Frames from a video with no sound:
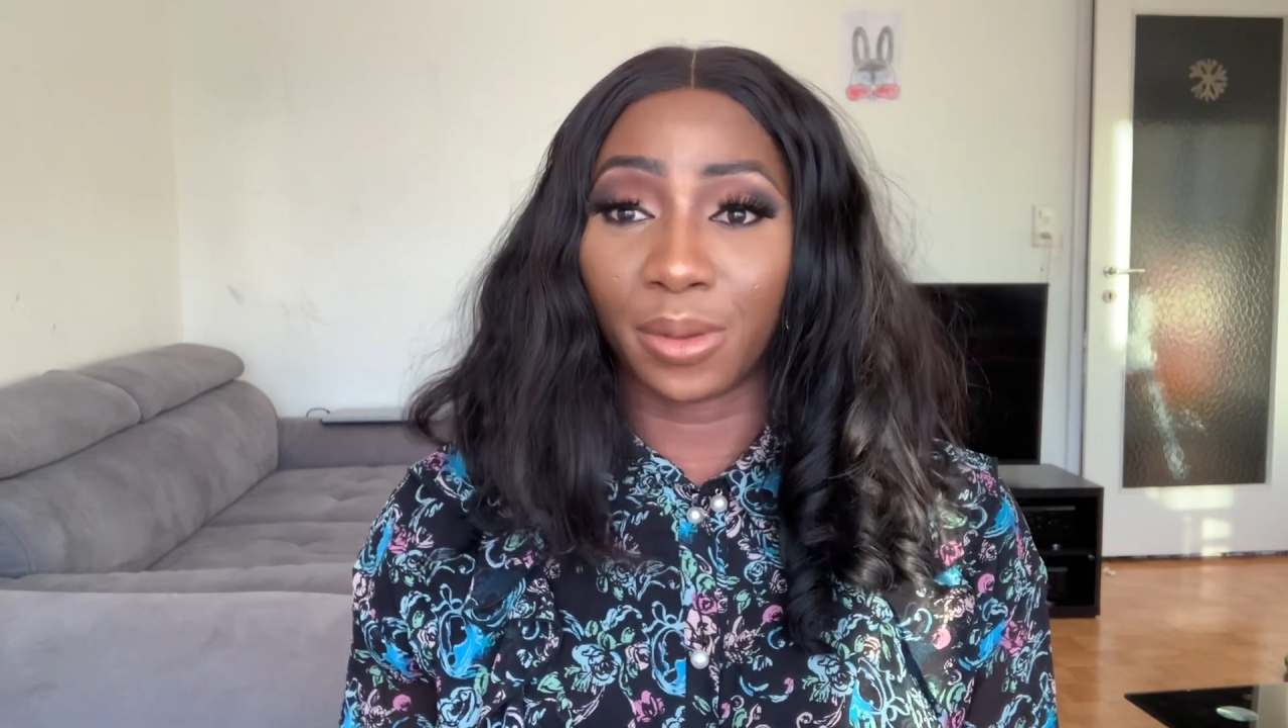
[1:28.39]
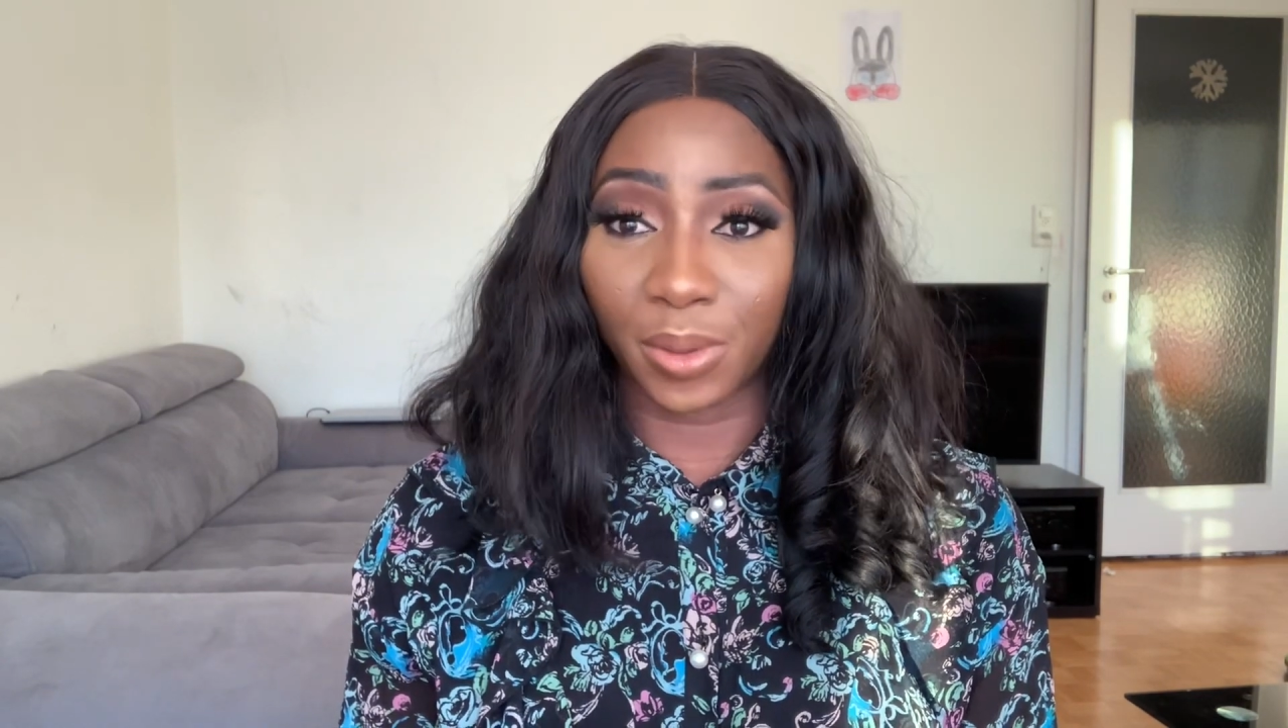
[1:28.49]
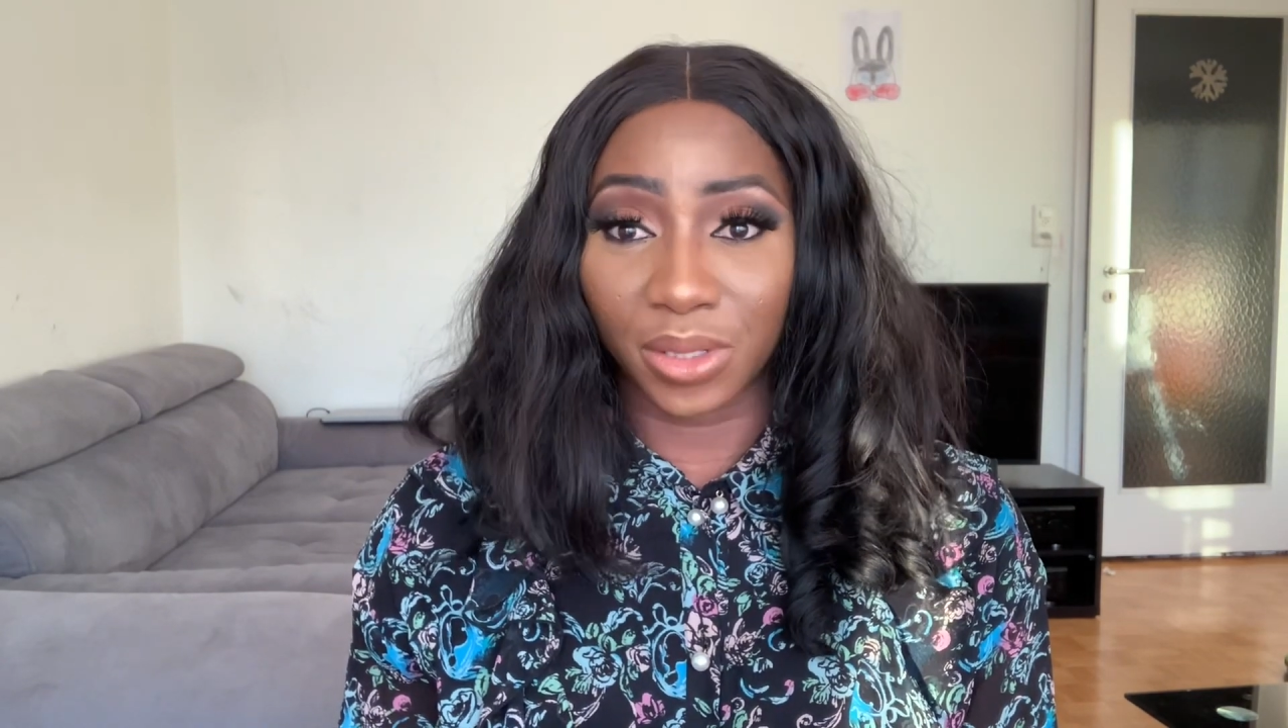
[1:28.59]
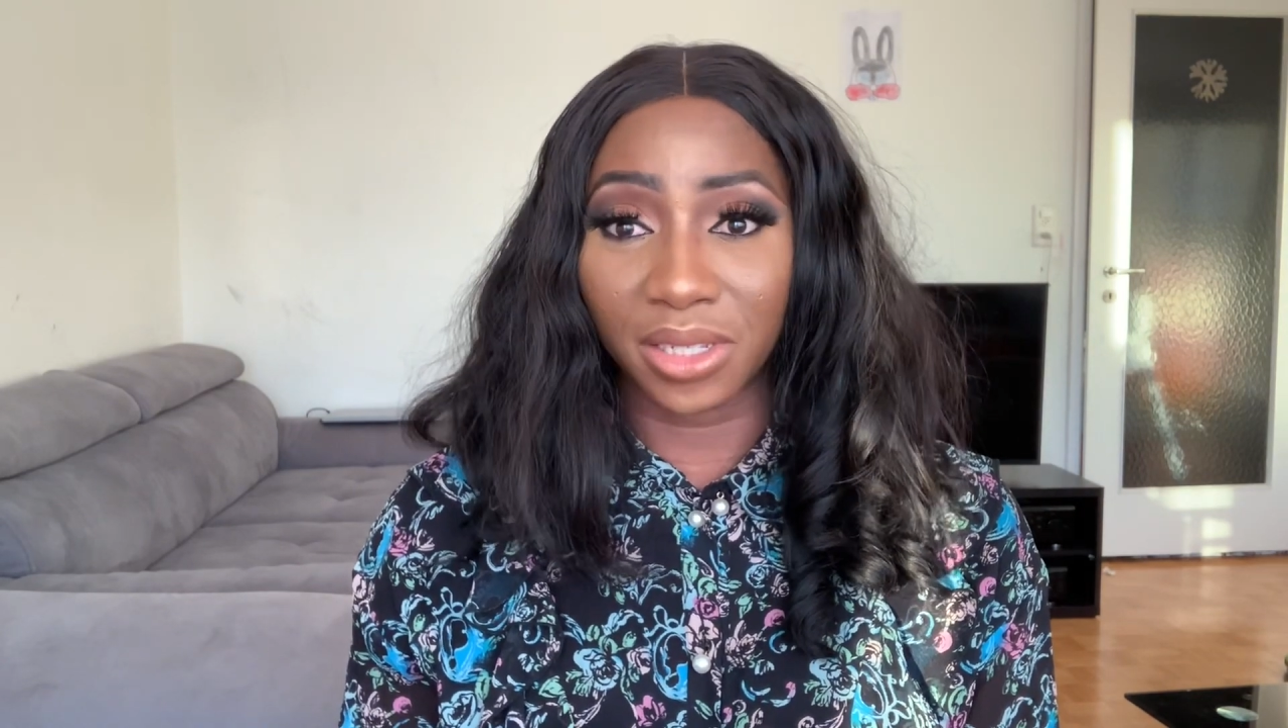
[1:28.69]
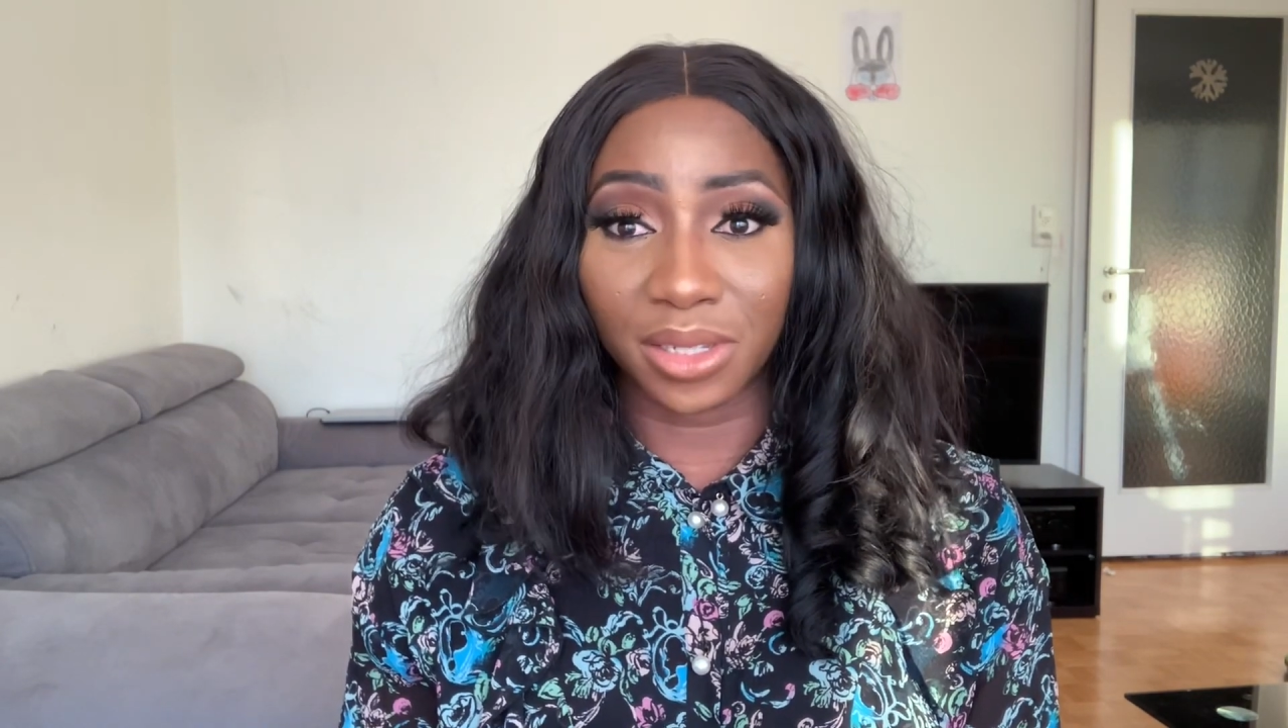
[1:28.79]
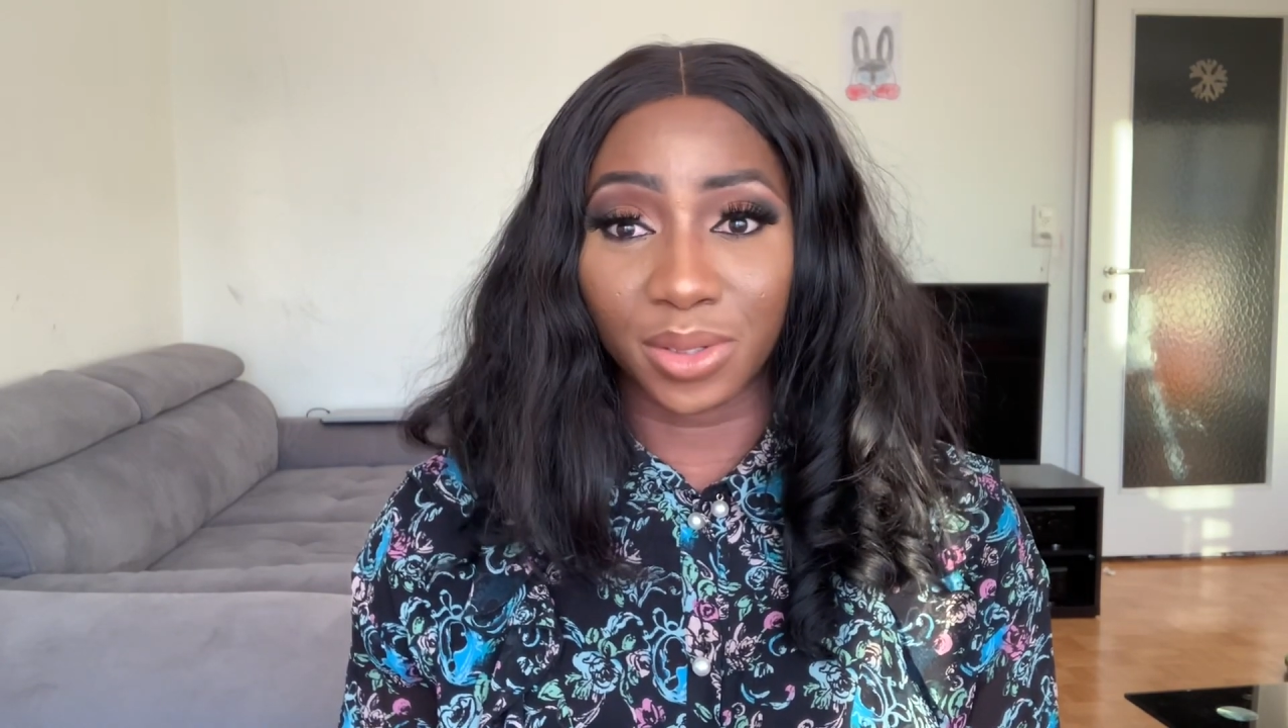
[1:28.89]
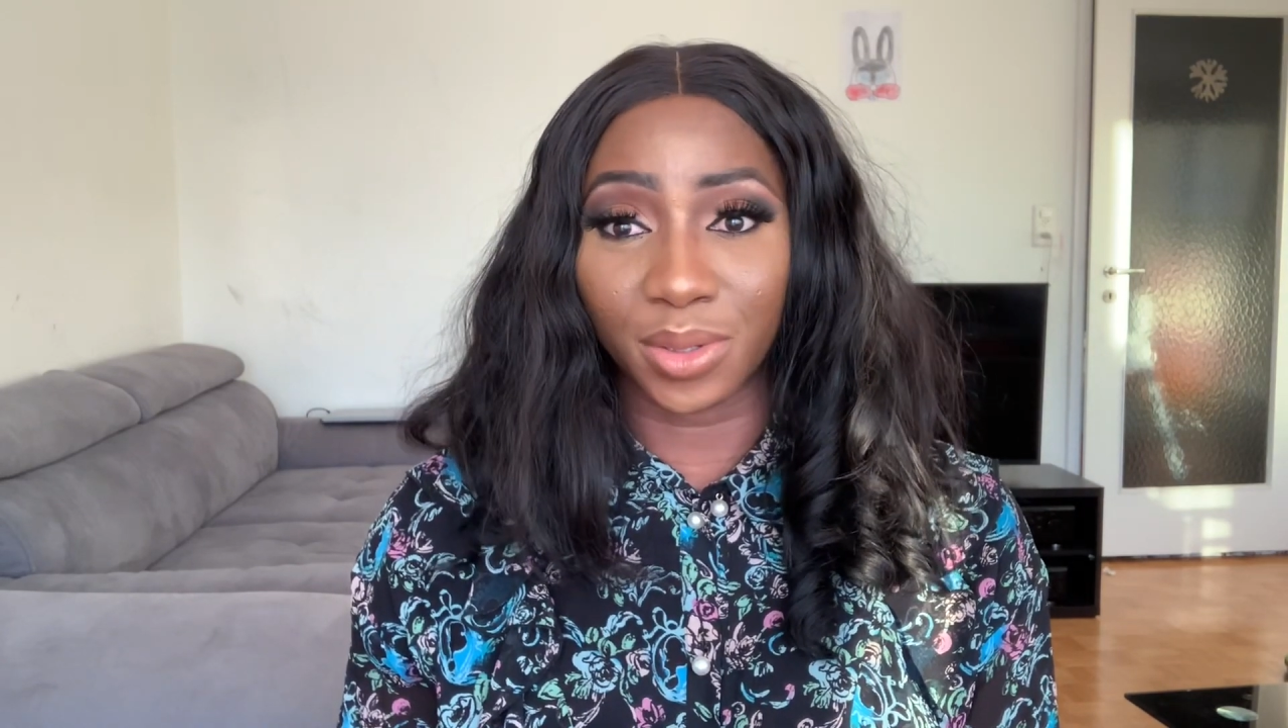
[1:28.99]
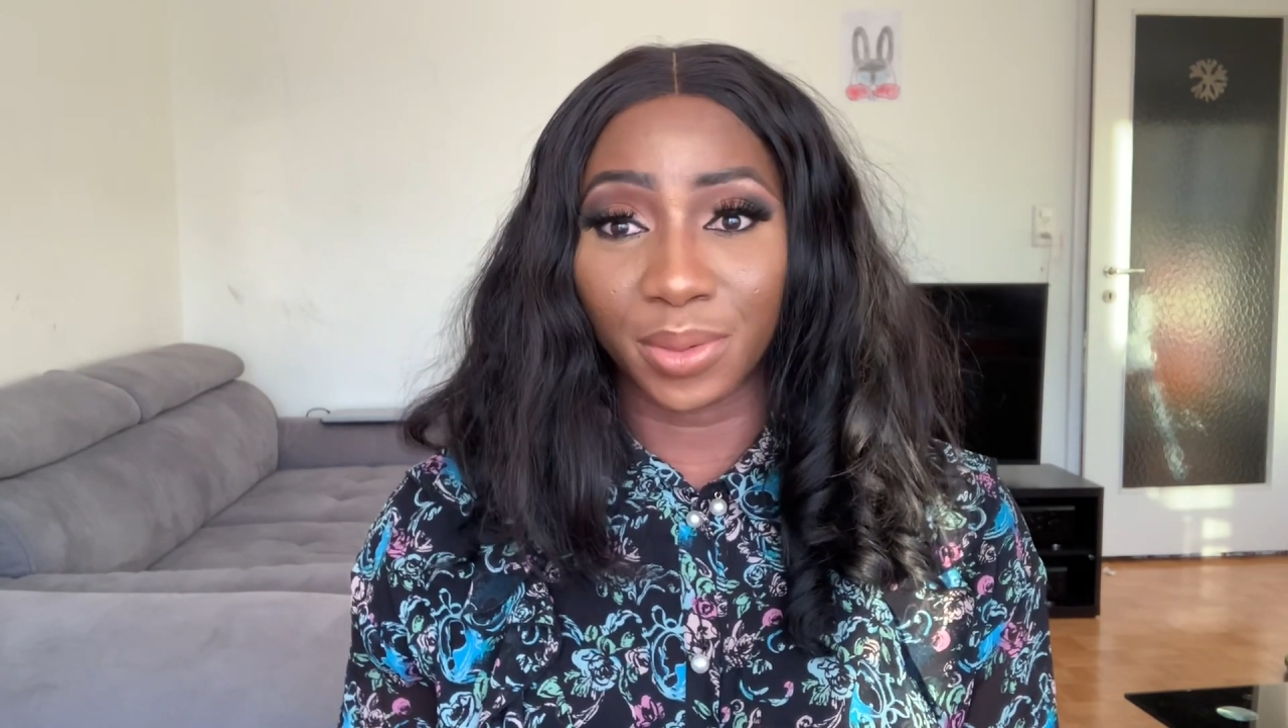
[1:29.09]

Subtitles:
opportunities to go,